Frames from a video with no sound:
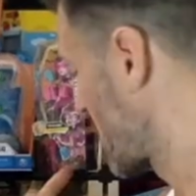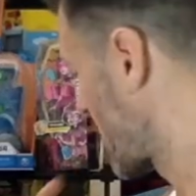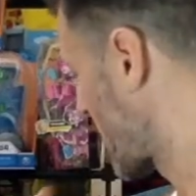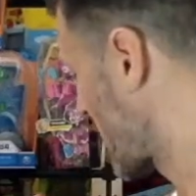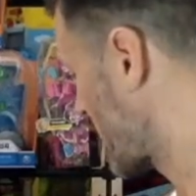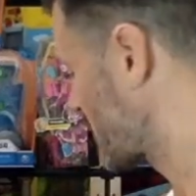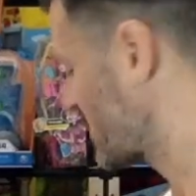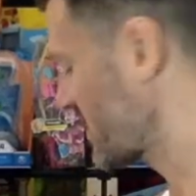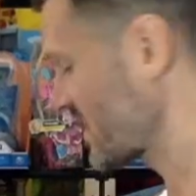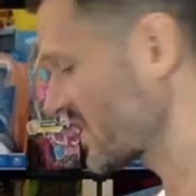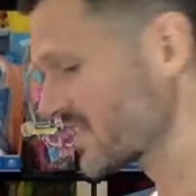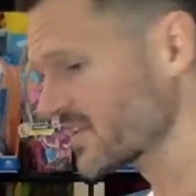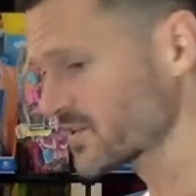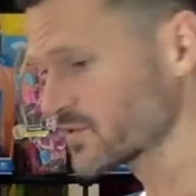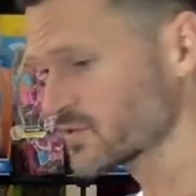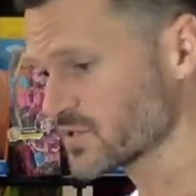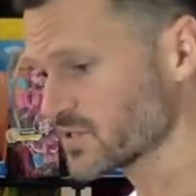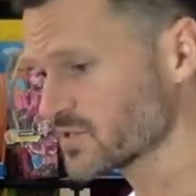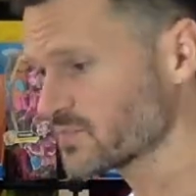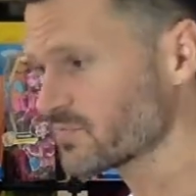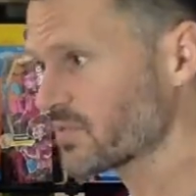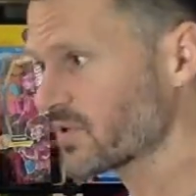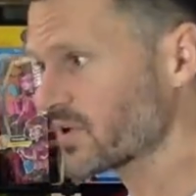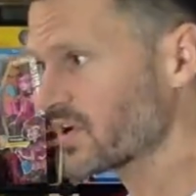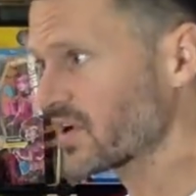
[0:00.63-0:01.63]
I think this
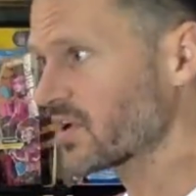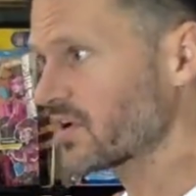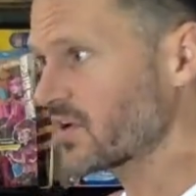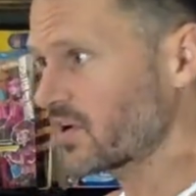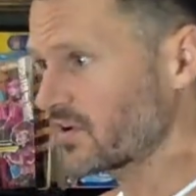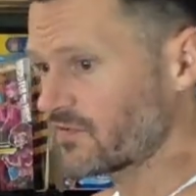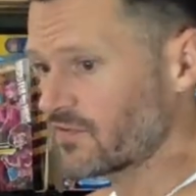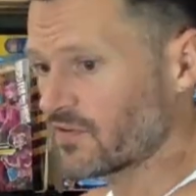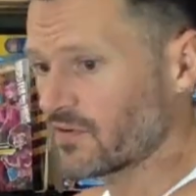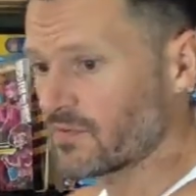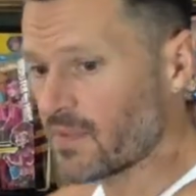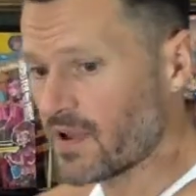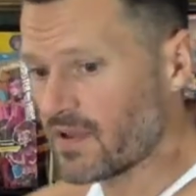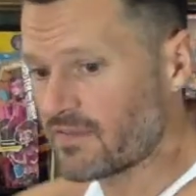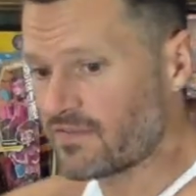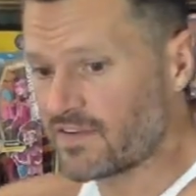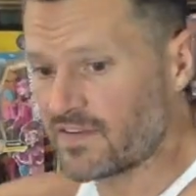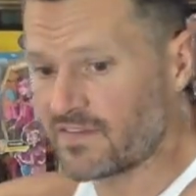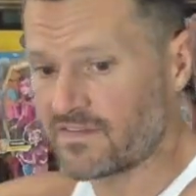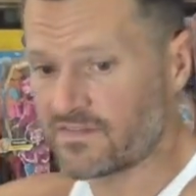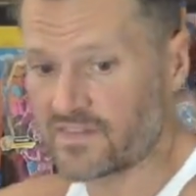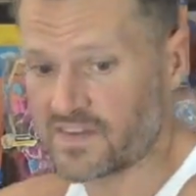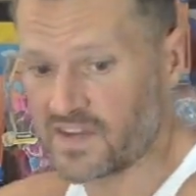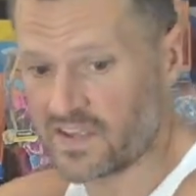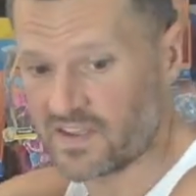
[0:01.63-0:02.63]
is pretty good for my
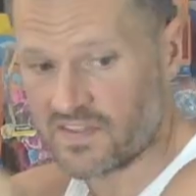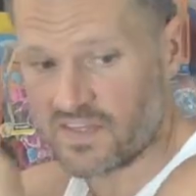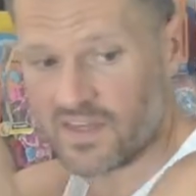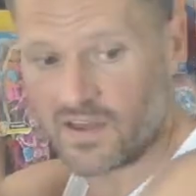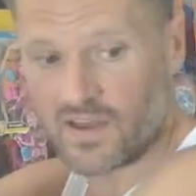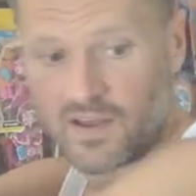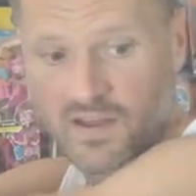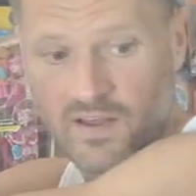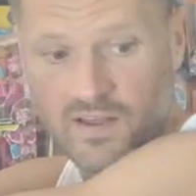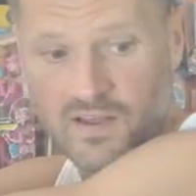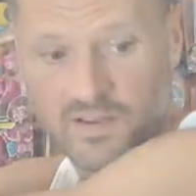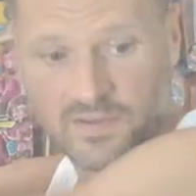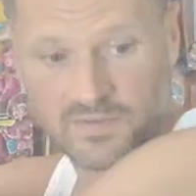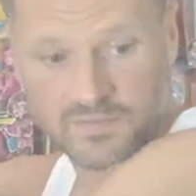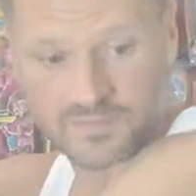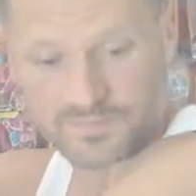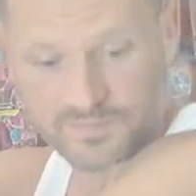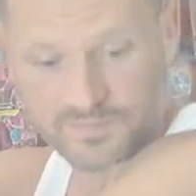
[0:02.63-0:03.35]
50th haul.